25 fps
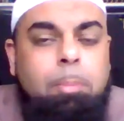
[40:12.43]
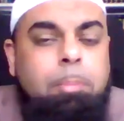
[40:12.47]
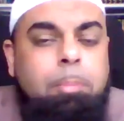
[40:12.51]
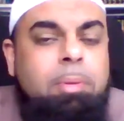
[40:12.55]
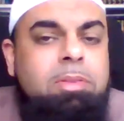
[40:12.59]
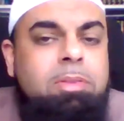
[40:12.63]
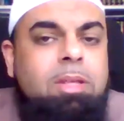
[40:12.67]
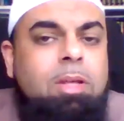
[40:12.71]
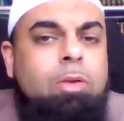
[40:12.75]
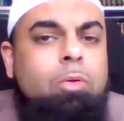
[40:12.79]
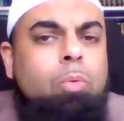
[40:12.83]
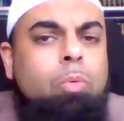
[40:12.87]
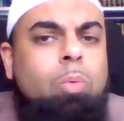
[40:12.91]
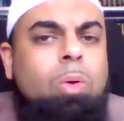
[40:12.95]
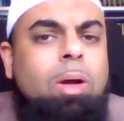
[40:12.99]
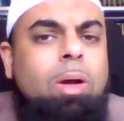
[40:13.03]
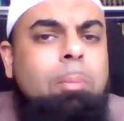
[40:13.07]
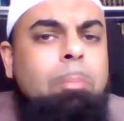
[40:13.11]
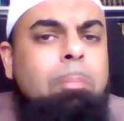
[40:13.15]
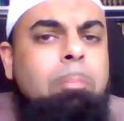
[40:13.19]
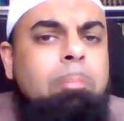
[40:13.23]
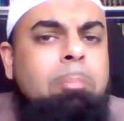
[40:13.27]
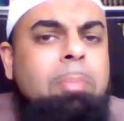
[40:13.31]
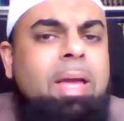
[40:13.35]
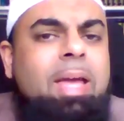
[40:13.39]
But then
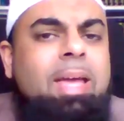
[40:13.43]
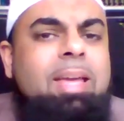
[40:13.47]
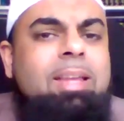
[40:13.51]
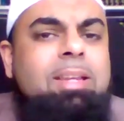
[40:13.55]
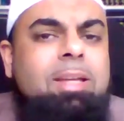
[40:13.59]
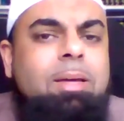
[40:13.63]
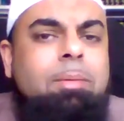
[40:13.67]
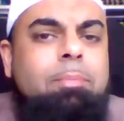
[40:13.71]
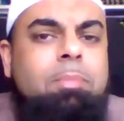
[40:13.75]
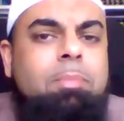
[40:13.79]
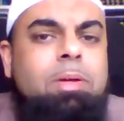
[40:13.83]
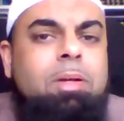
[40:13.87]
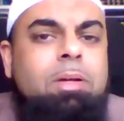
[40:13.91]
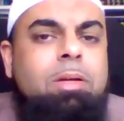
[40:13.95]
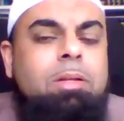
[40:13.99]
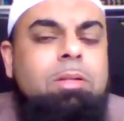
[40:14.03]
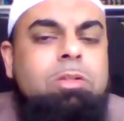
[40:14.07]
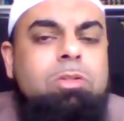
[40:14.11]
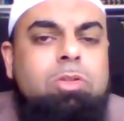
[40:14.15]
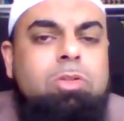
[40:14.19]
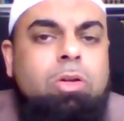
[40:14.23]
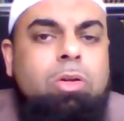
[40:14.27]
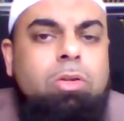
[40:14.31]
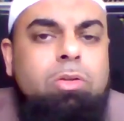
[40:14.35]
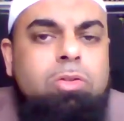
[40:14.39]
what made him
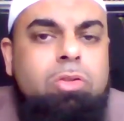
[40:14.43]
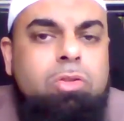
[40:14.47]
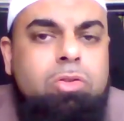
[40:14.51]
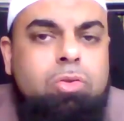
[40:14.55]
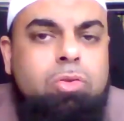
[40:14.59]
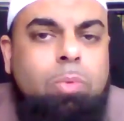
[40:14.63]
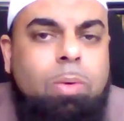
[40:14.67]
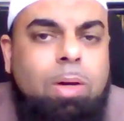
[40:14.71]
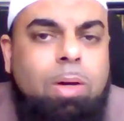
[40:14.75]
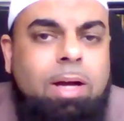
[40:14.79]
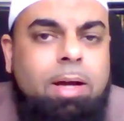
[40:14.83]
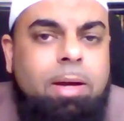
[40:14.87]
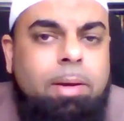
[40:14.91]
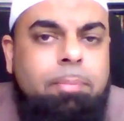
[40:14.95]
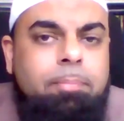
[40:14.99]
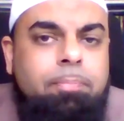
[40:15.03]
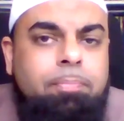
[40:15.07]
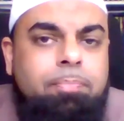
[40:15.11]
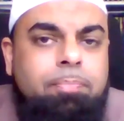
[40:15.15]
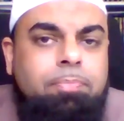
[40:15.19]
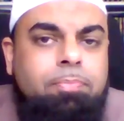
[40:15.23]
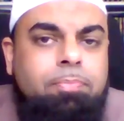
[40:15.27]
turn to dua?